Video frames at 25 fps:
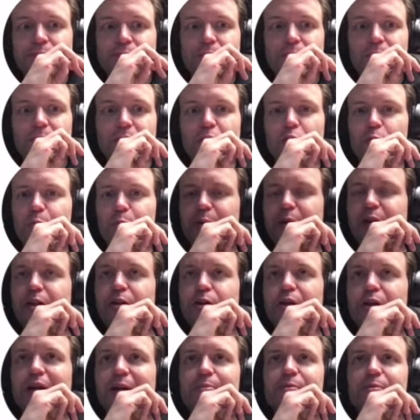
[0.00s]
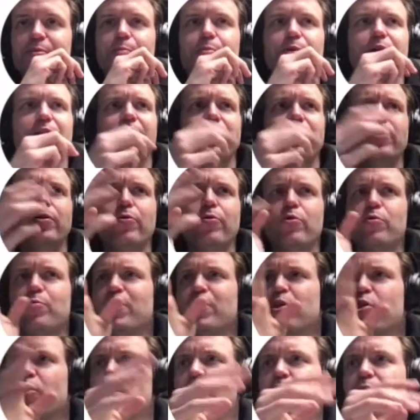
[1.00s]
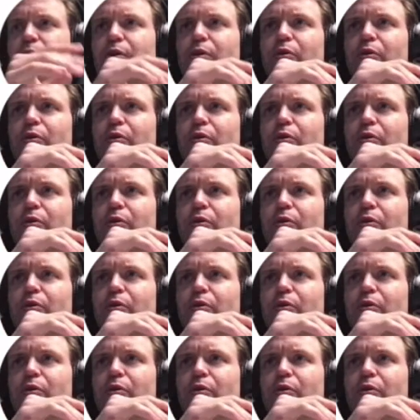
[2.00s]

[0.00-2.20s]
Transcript: Just bring your laptop, bring a USB serial